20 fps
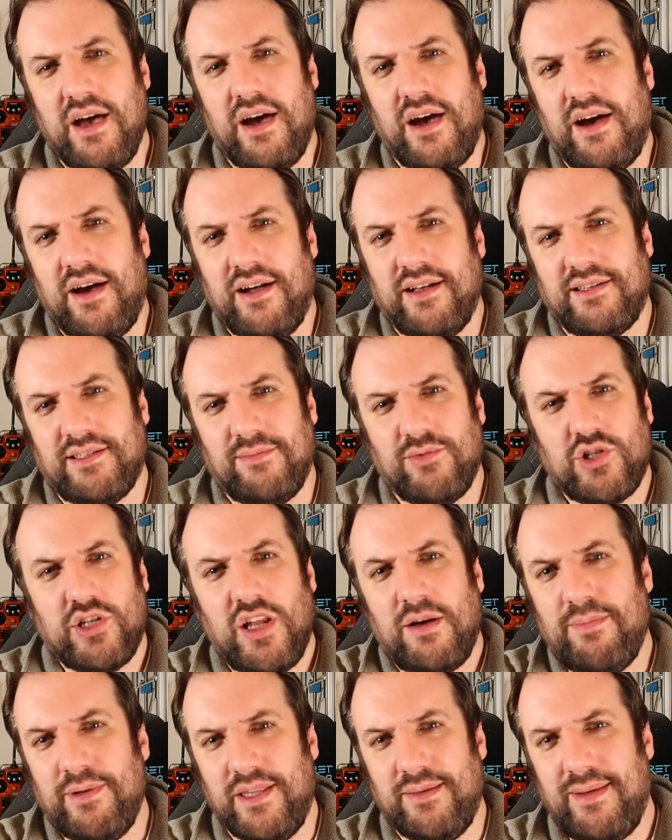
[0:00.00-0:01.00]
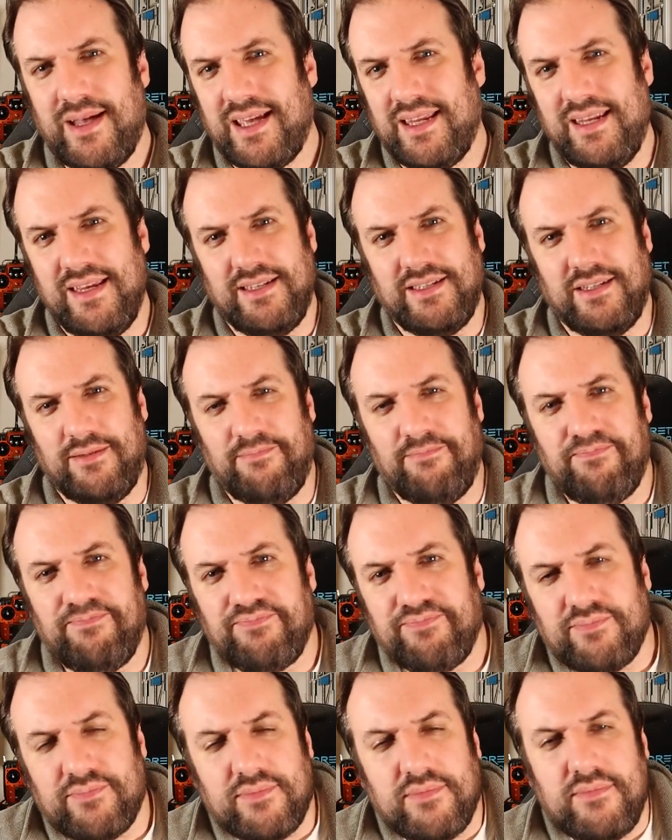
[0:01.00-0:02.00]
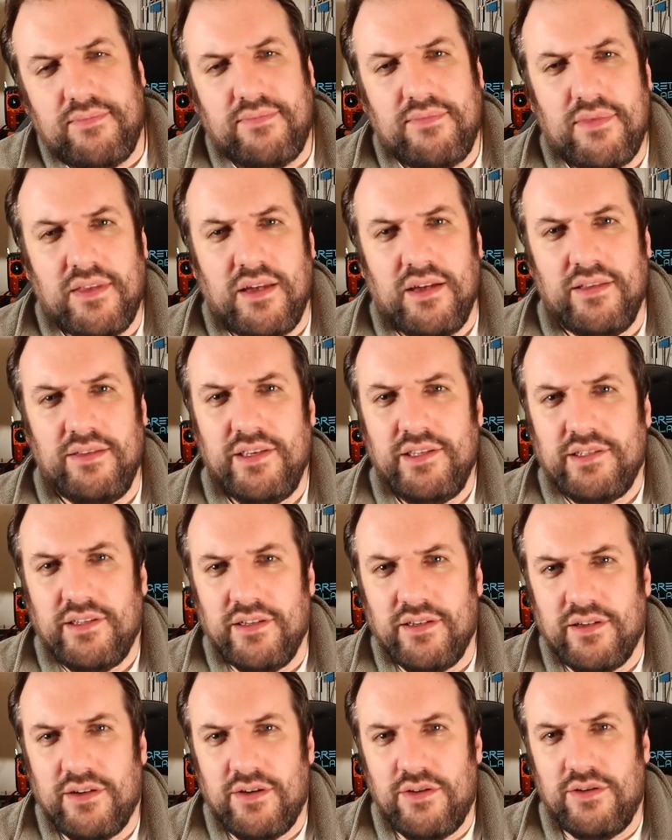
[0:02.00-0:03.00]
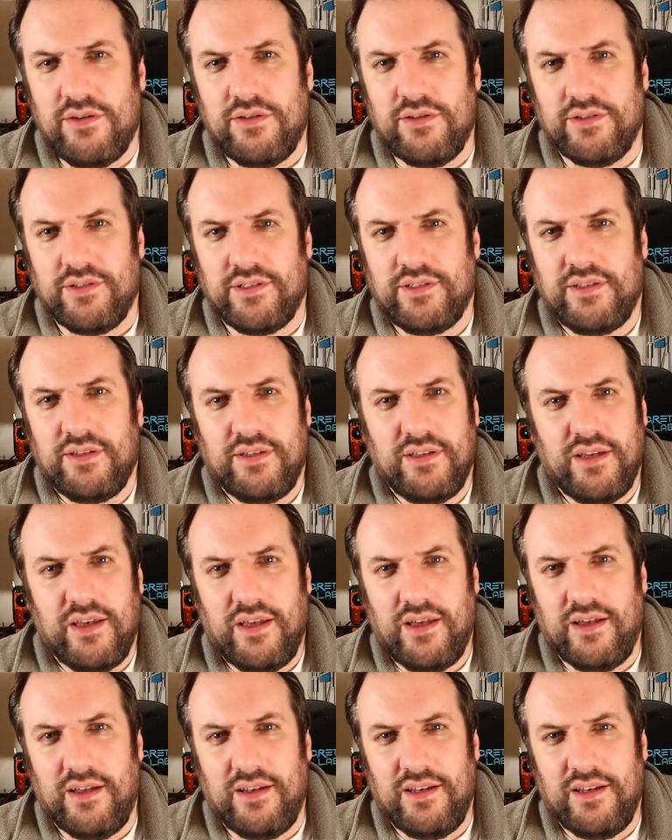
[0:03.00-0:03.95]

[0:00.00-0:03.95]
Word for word: uh, some slop in the mechanism. And this can cause uh,